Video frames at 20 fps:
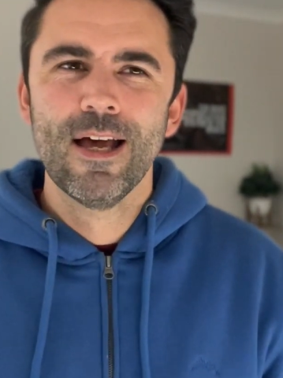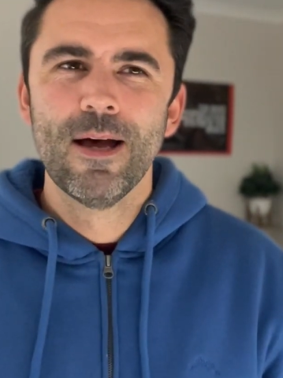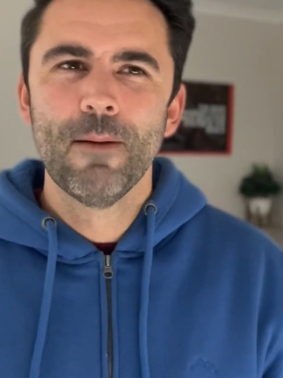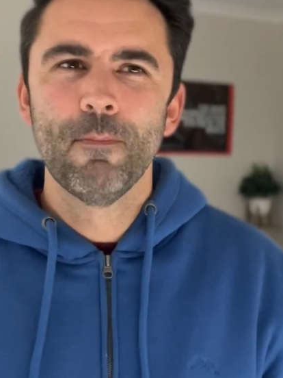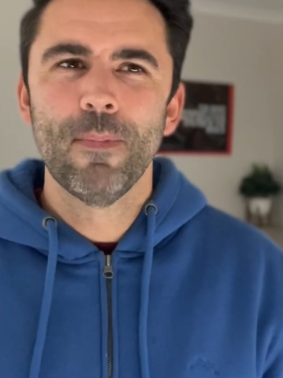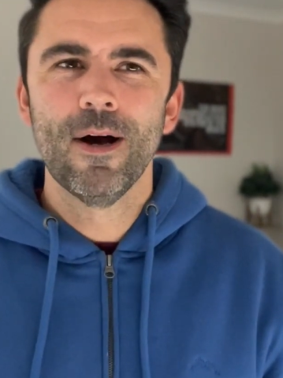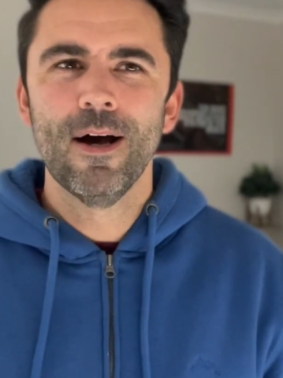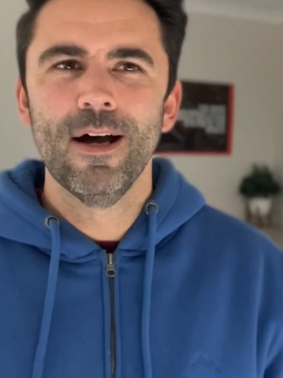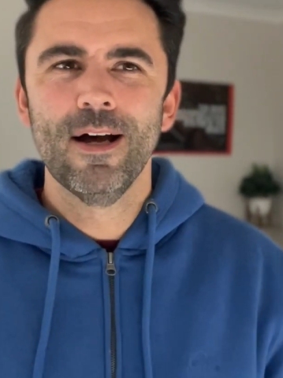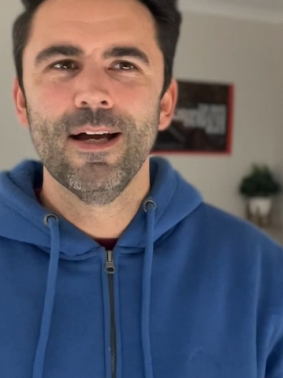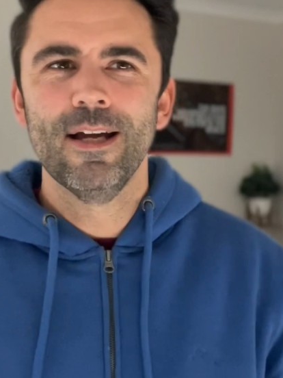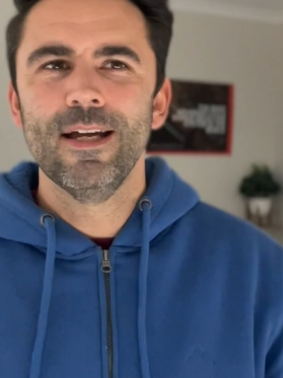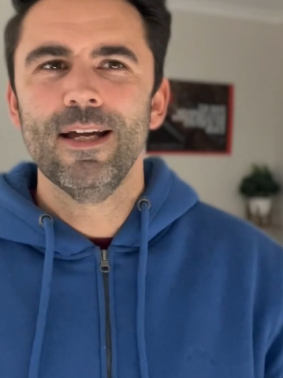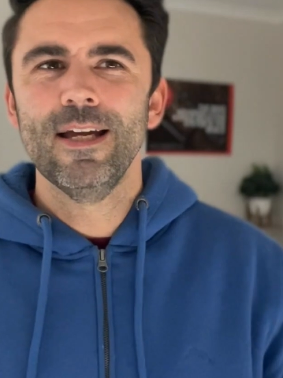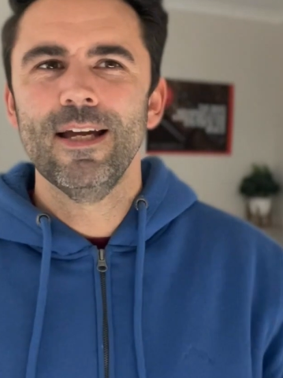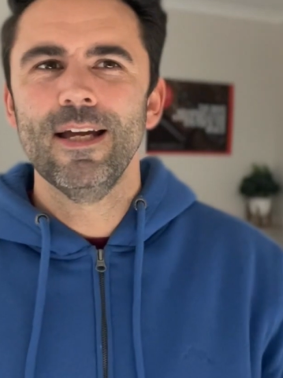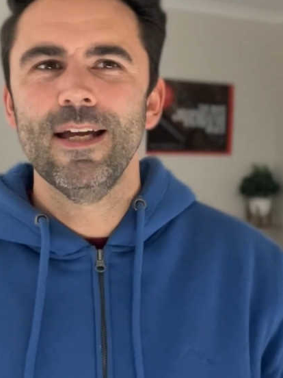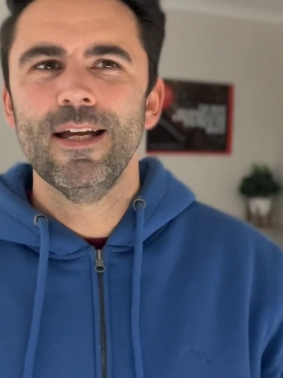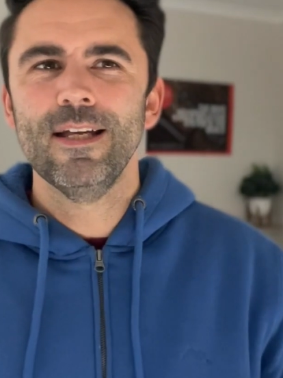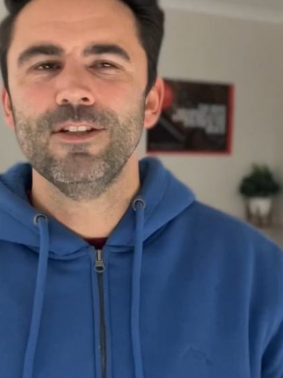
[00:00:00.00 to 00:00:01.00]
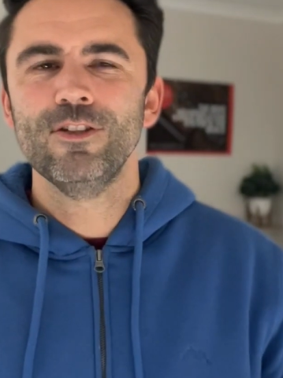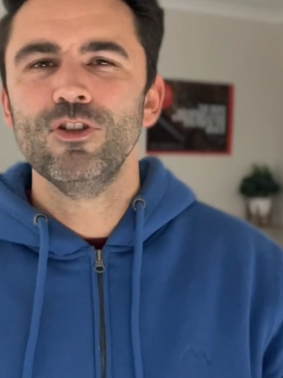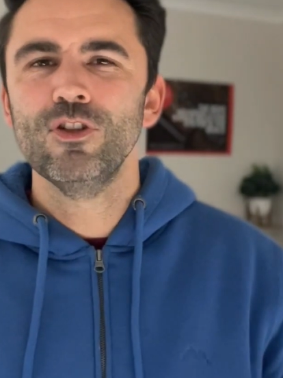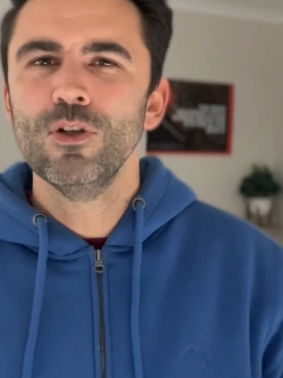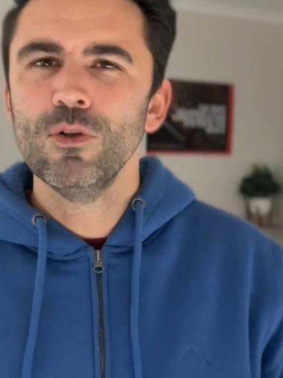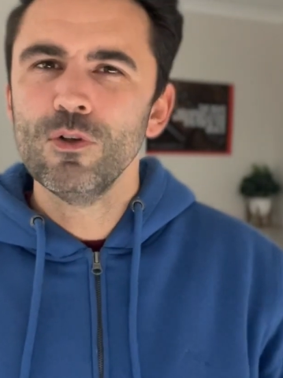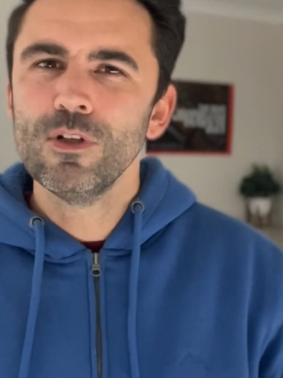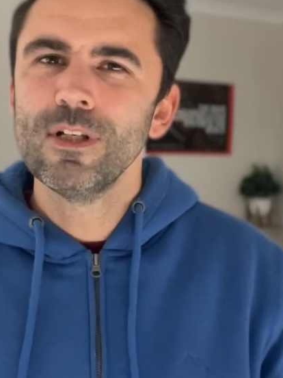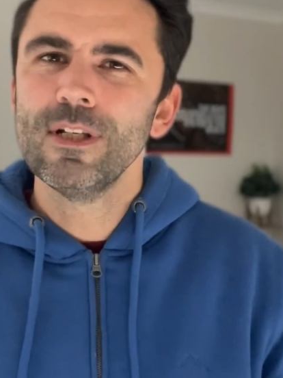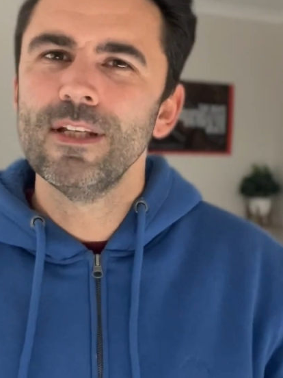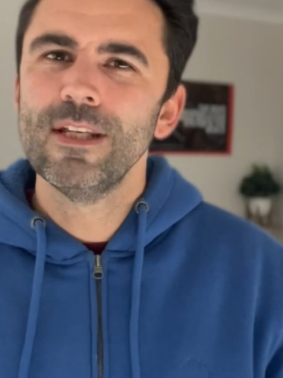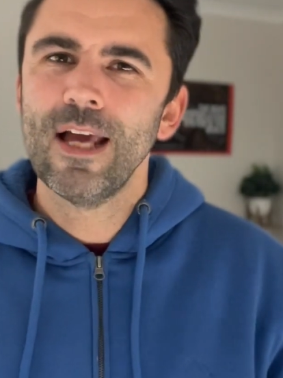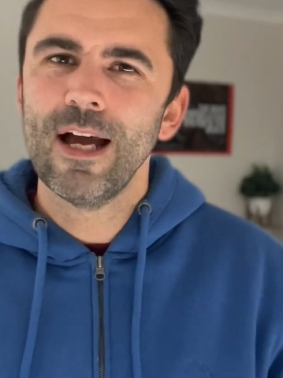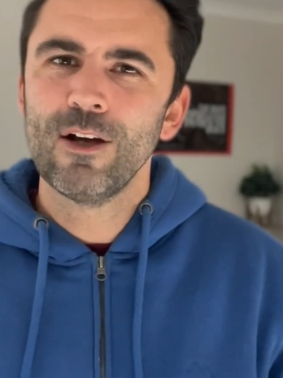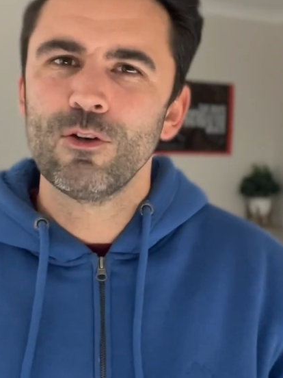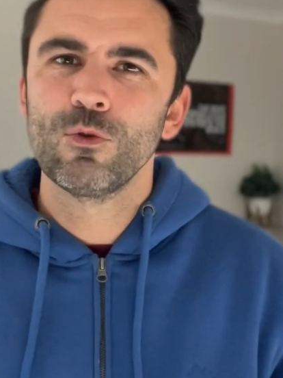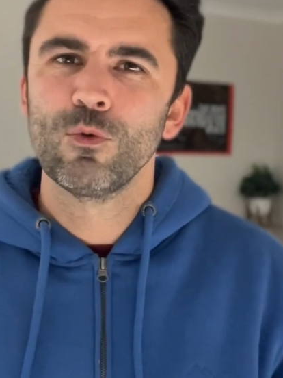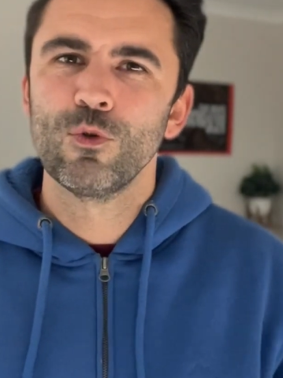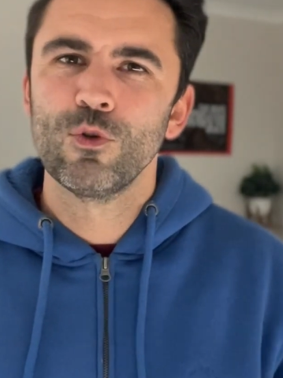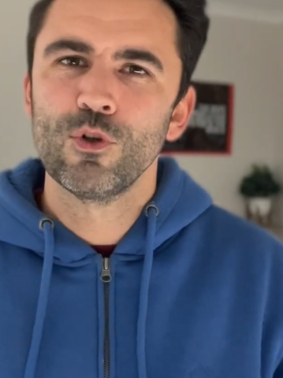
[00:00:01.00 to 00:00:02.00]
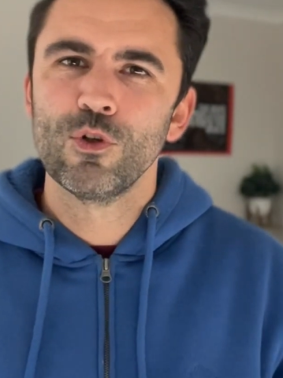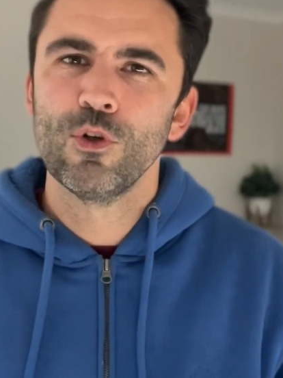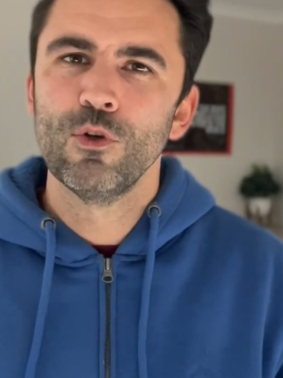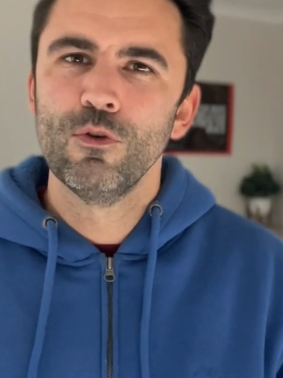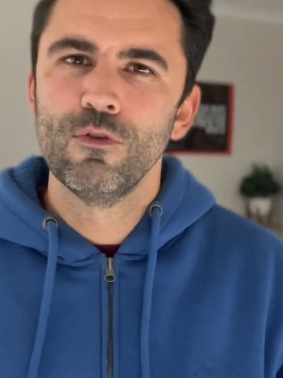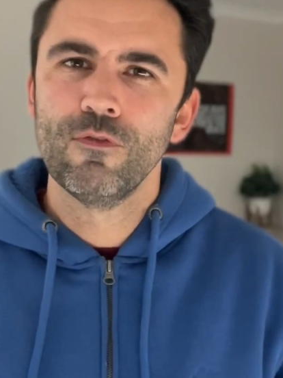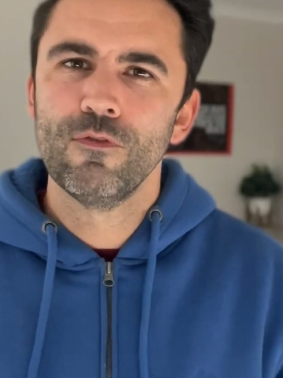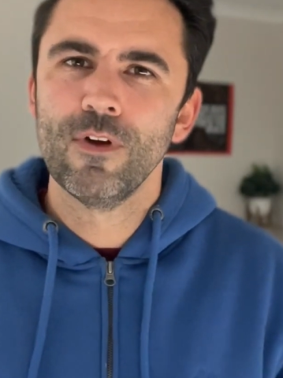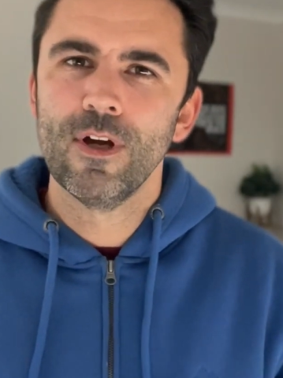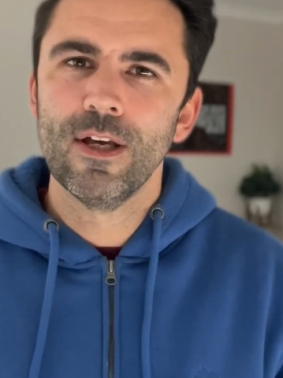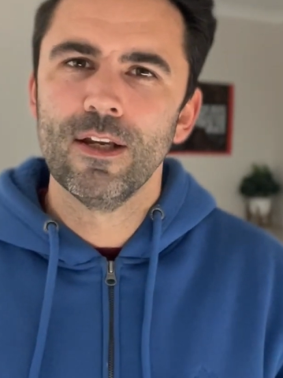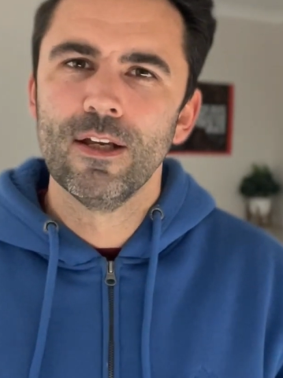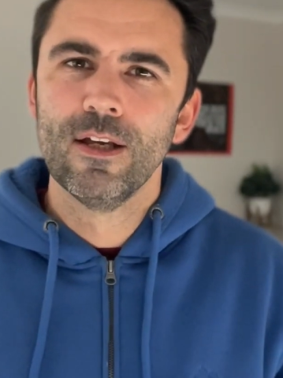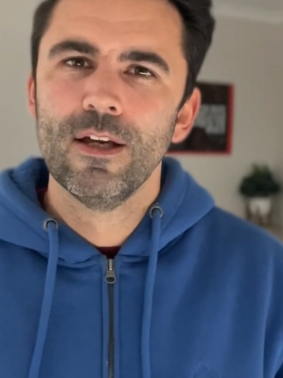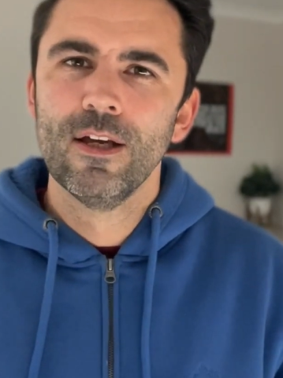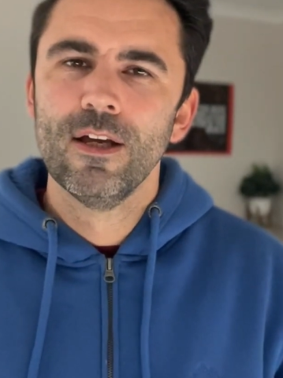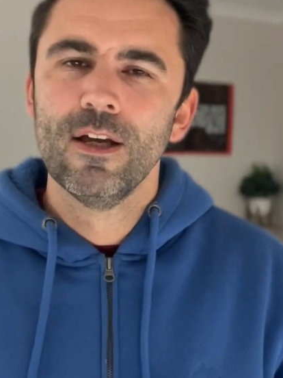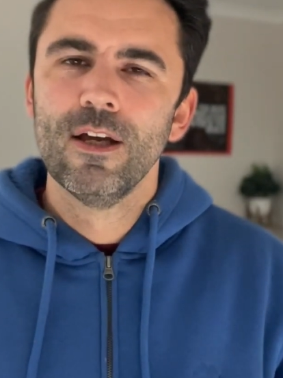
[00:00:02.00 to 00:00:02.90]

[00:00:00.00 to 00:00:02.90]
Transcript: but it's usually the actual shoe fit.